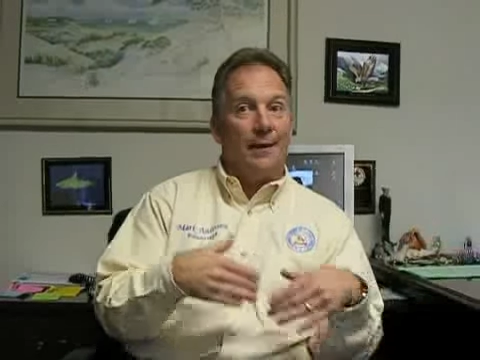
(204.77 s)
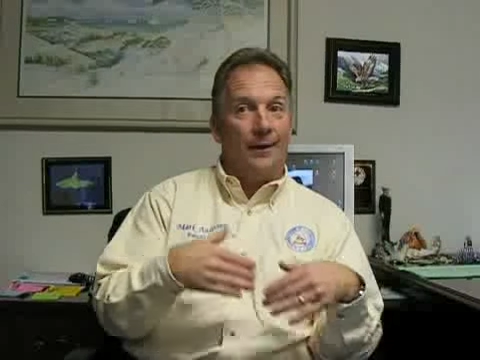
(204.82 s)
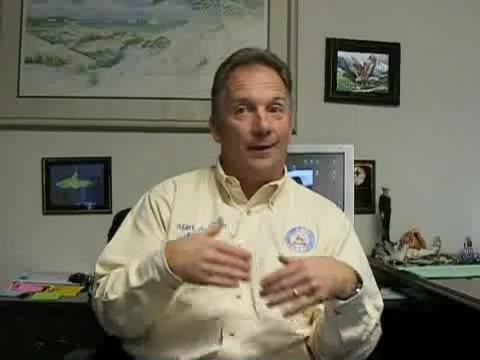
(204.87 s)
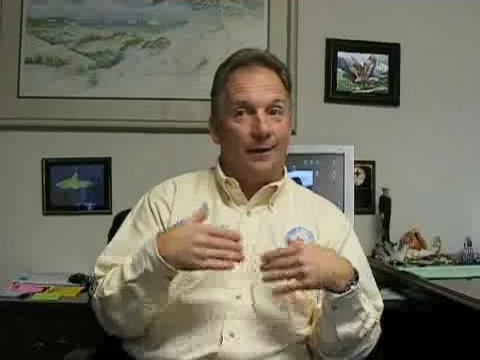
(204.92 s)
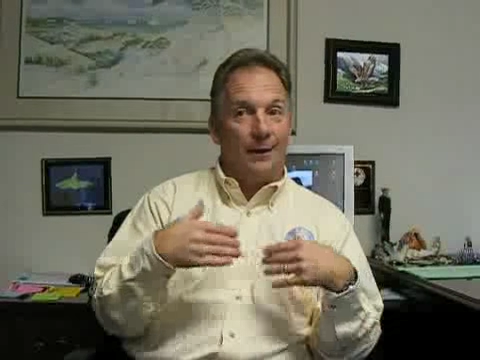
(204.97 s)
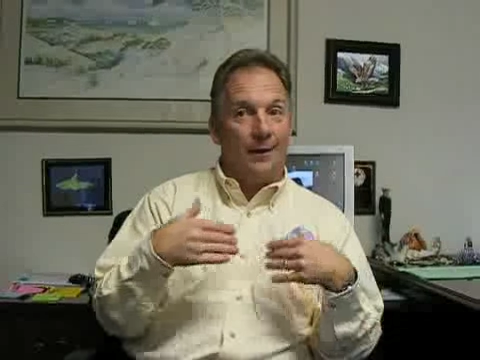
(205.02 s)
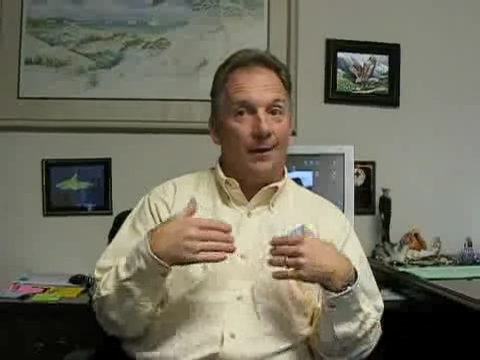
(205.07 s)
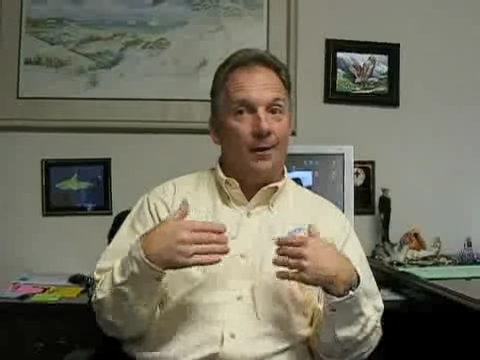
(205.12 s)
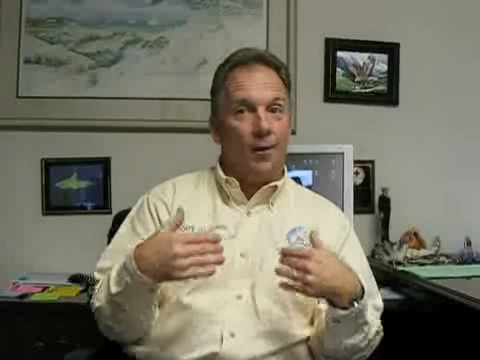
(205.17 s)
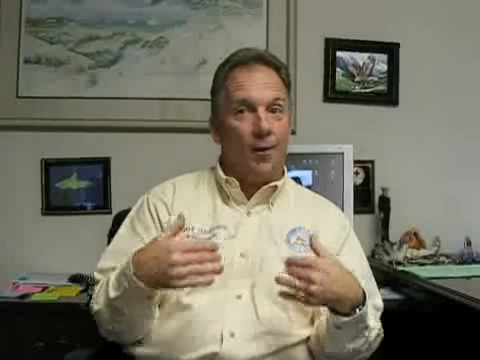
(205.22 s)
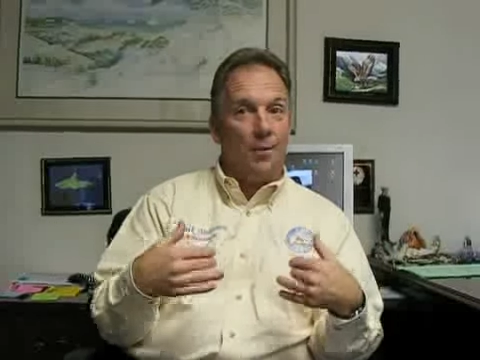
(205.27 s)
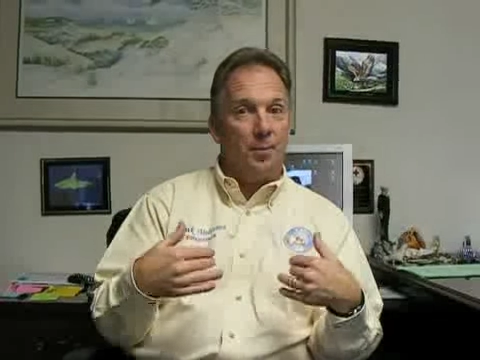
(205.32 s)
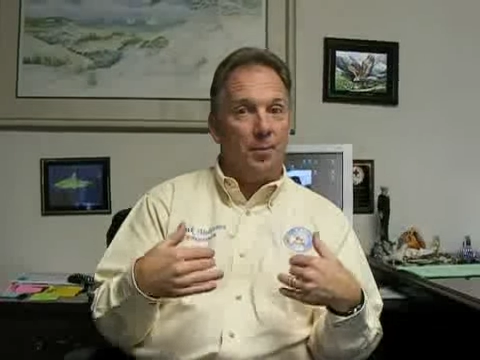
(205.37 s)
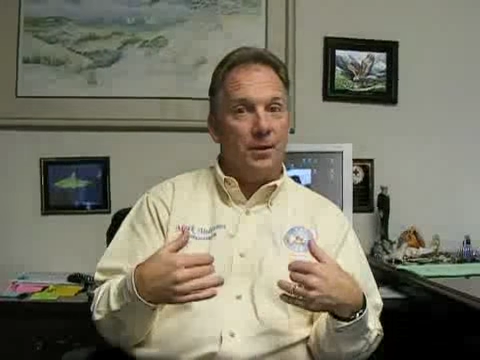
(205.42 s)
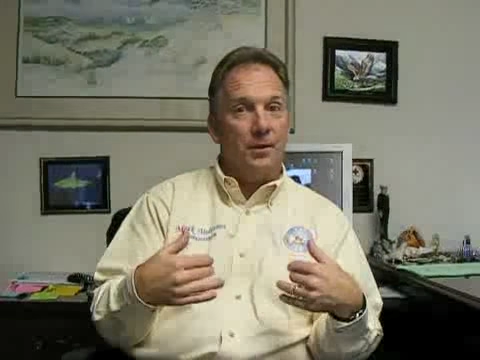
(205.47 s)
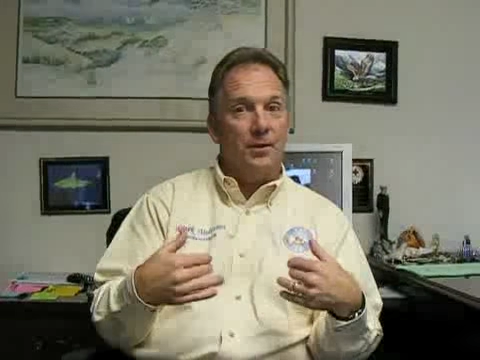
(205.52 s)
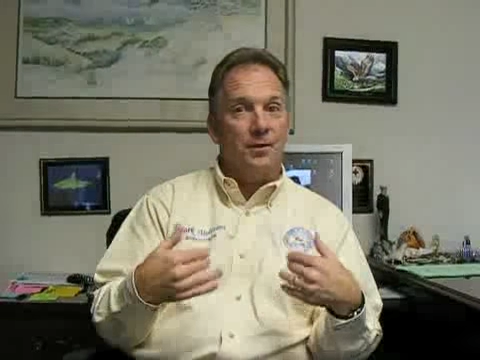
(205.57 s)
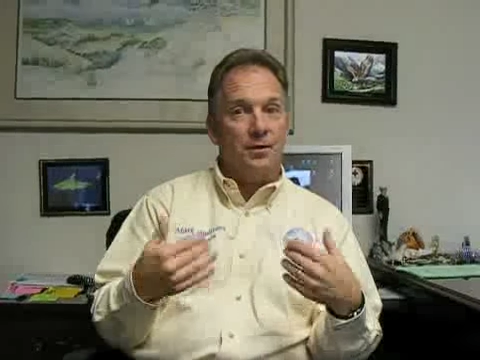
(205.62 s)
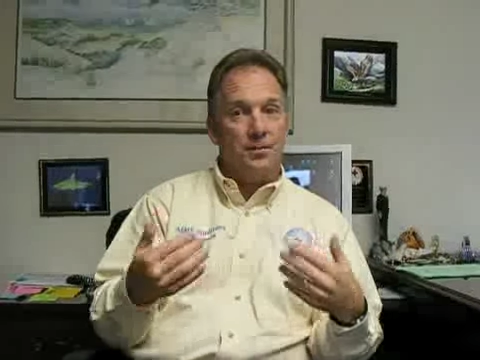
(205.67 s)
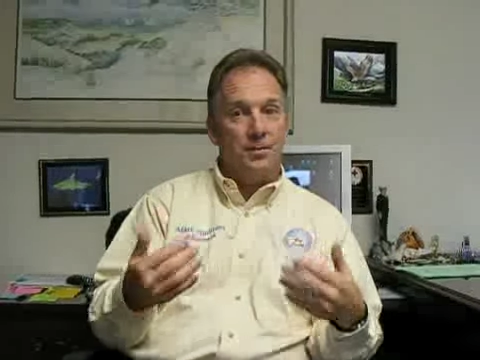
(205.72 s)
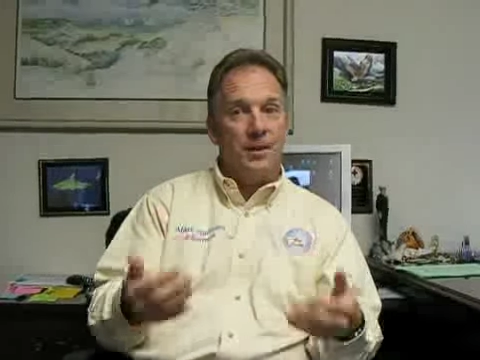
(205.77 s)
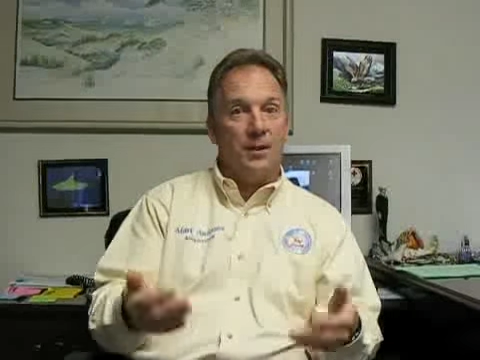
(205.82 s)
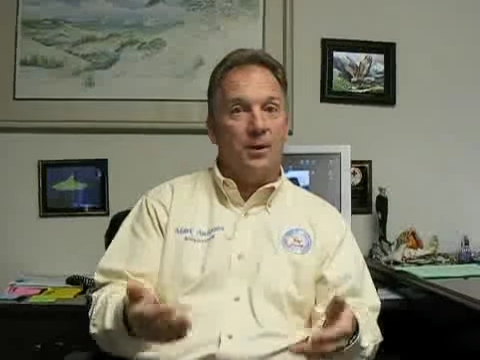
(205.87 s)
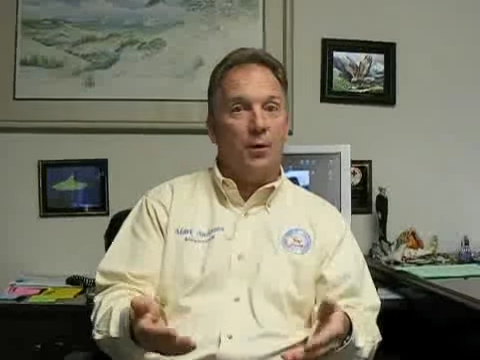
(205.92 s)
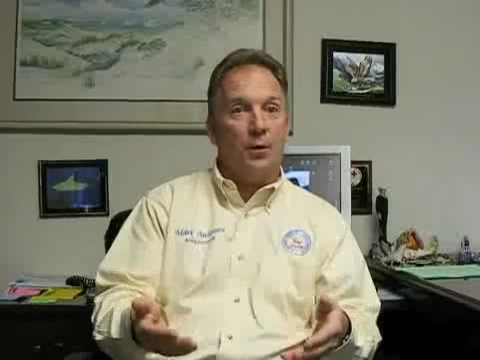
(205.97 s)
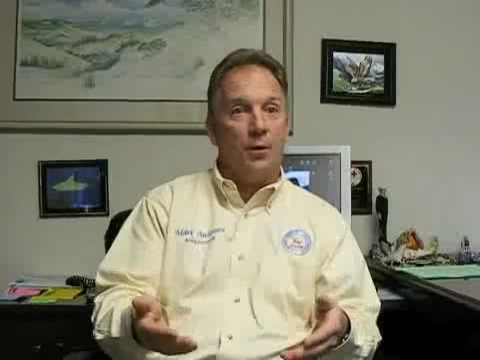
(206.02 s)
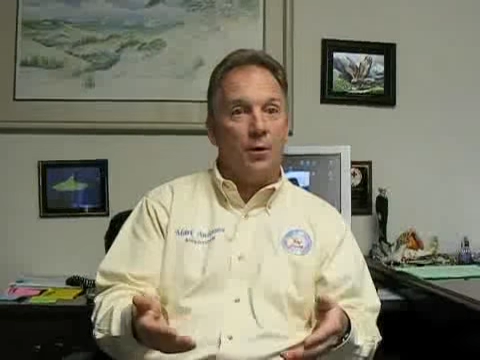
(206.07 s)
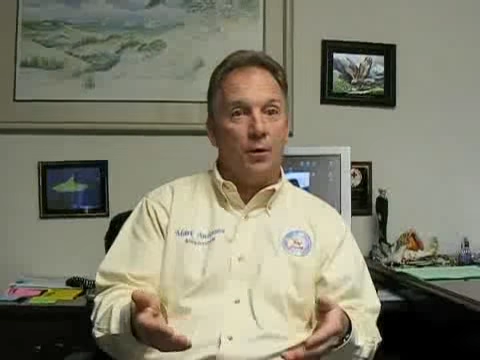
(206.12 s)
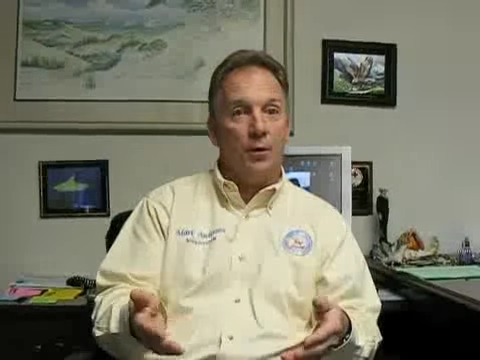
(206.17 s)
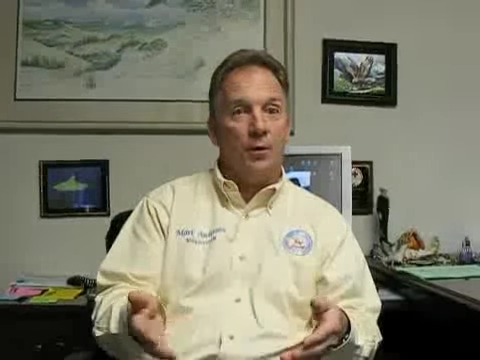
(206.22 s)
and let our opinions be
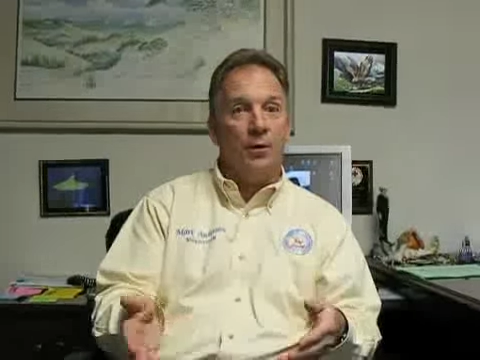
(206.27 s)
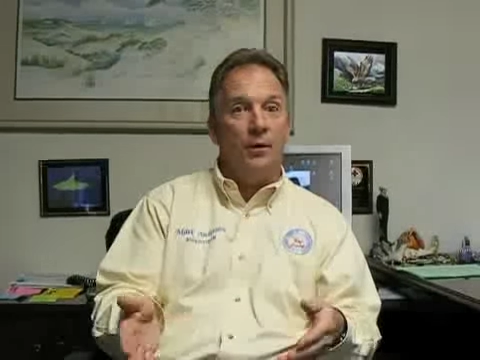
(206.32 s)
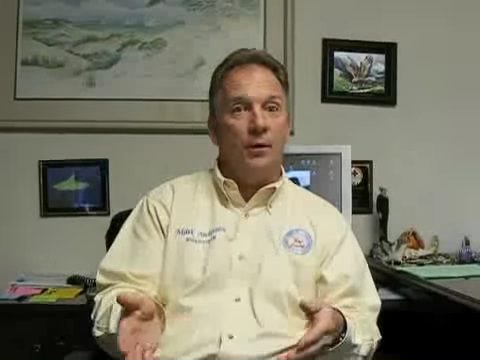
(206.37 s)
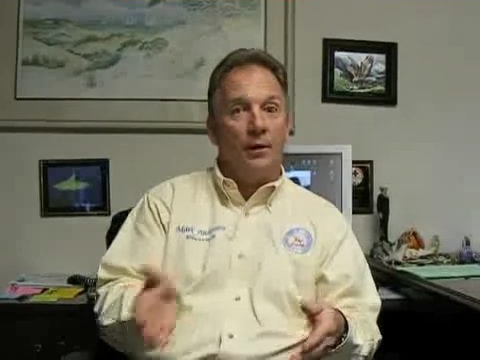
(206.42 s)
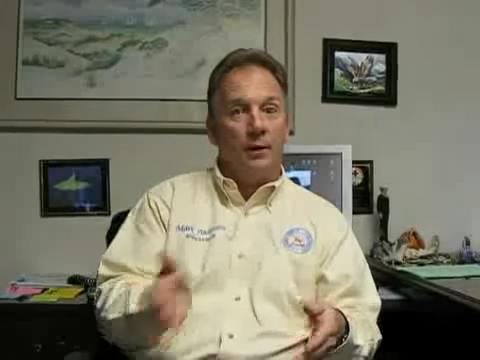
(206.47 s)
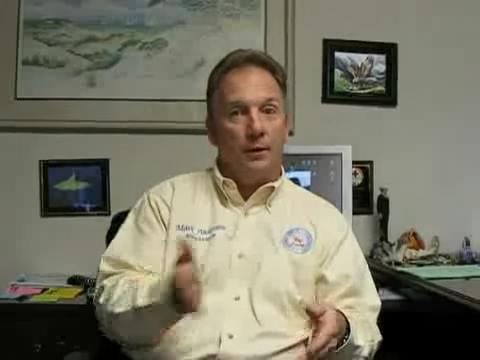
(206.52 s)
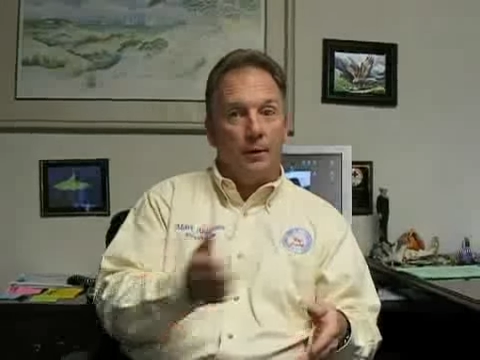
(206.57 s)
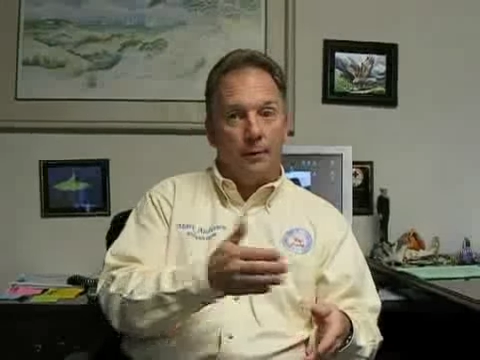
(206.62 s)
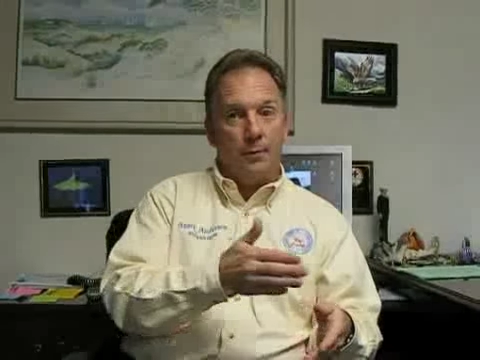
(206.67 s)
heard